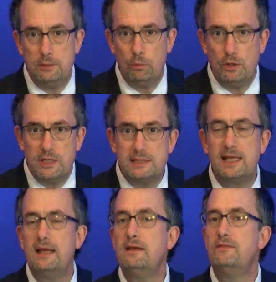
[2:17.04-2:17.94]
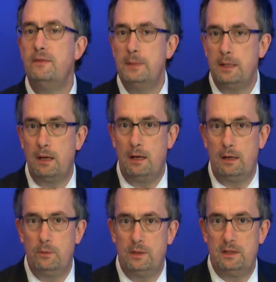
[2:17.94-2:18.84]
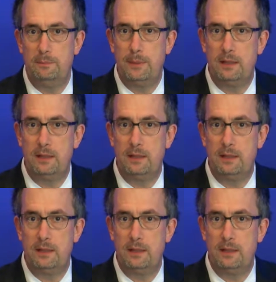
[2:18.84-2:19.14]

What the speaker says: we're just getting familiarity with it,